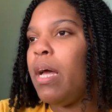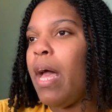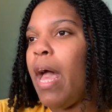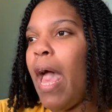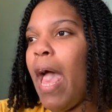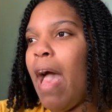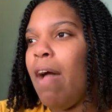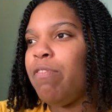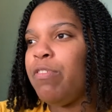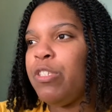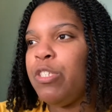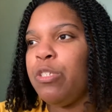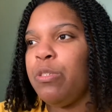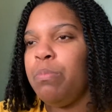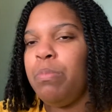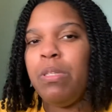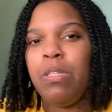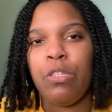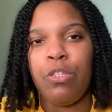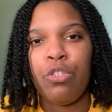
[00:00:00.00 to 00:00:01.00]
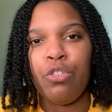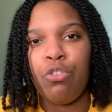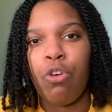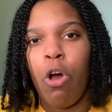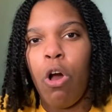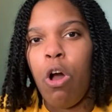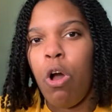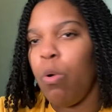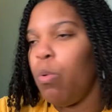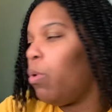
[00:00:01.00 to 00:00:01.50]
have to be the
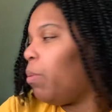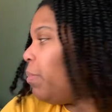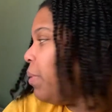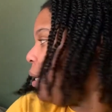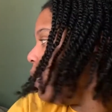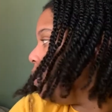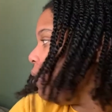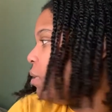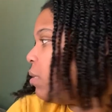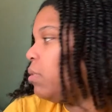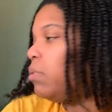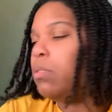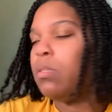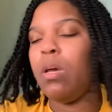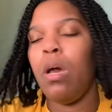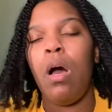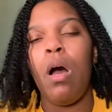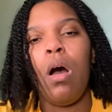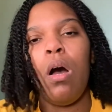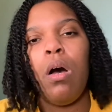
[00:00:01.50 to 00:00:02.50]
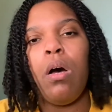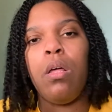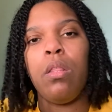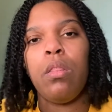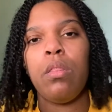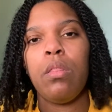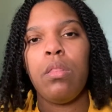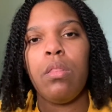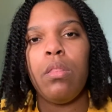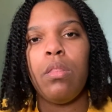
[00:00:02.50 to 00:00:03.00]
strong women,
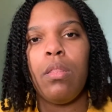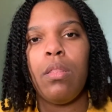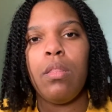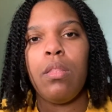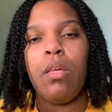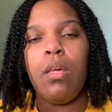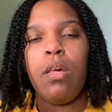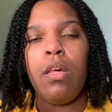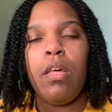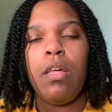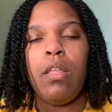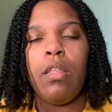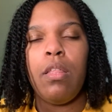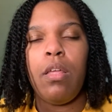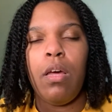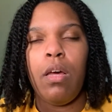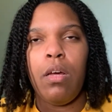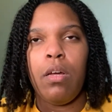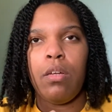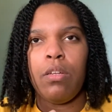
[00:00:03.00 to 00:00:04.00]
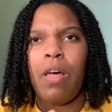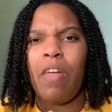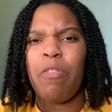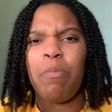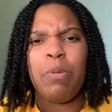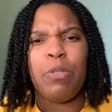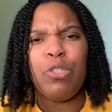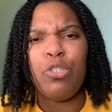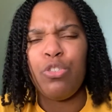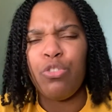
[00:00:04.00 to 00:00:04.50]
have to
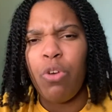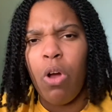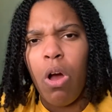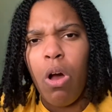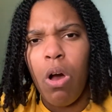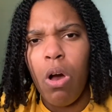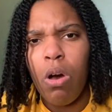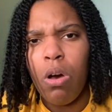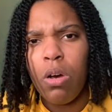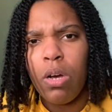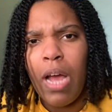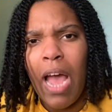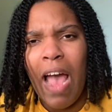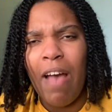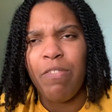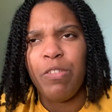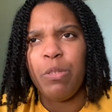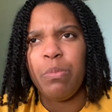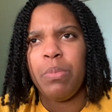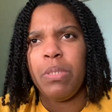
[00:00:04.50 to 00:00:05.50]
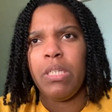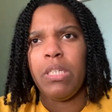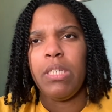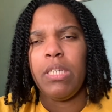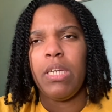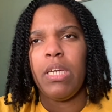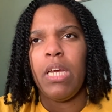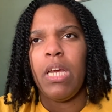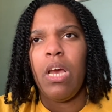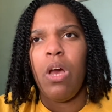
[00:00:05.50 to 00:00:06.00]
be strong, have to
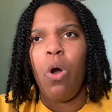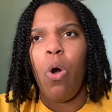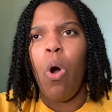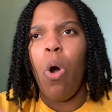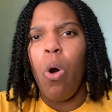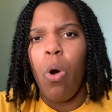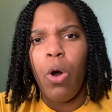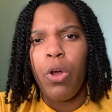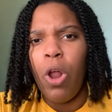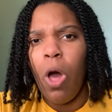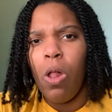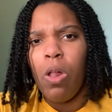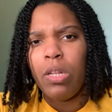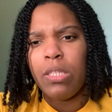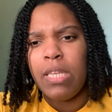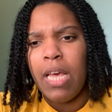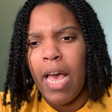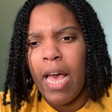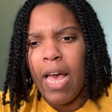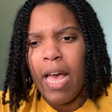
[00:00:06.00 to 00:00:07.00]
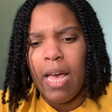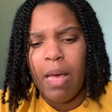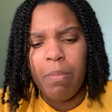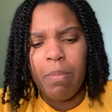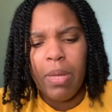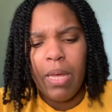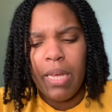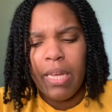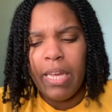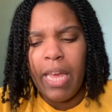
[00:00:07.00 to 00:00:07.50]
be on all the
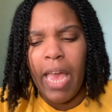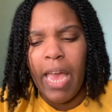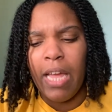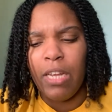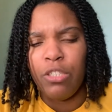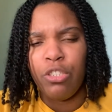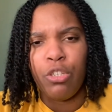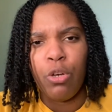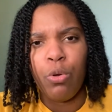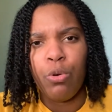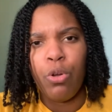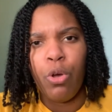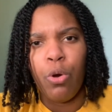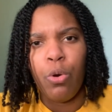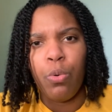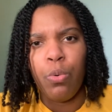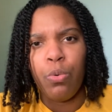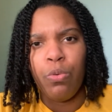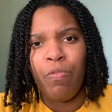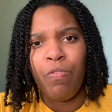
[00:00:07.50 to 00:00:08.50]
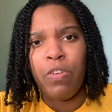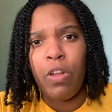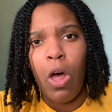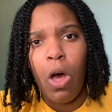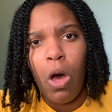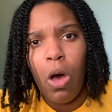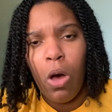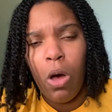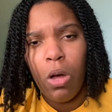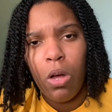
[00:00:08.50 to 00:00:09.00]
time, can't show no
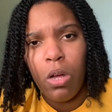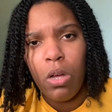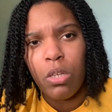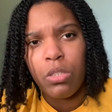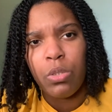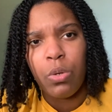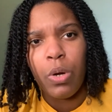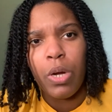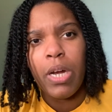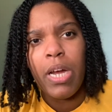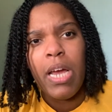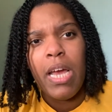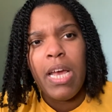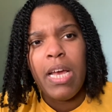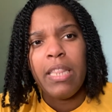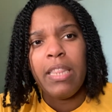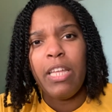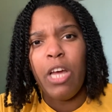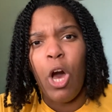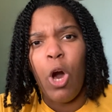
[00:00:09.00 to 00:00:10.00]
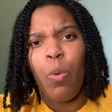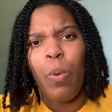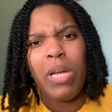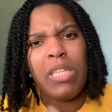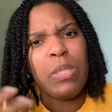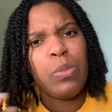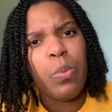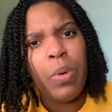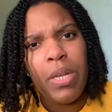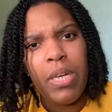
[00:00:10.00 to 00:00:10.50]
flaws, or they
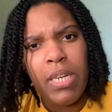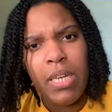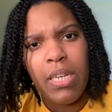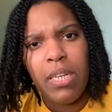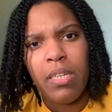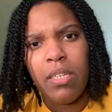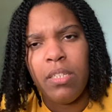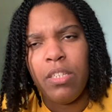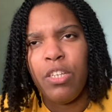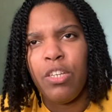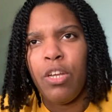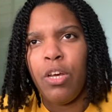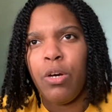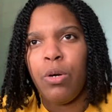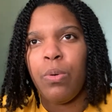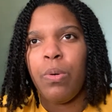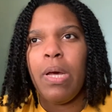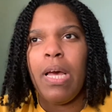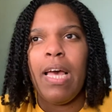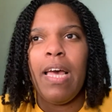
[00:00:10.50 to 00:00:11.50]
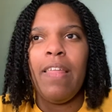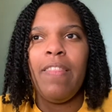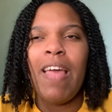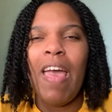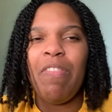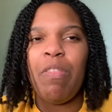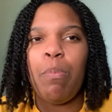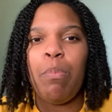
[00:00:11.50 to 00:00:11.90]
always winning. They have to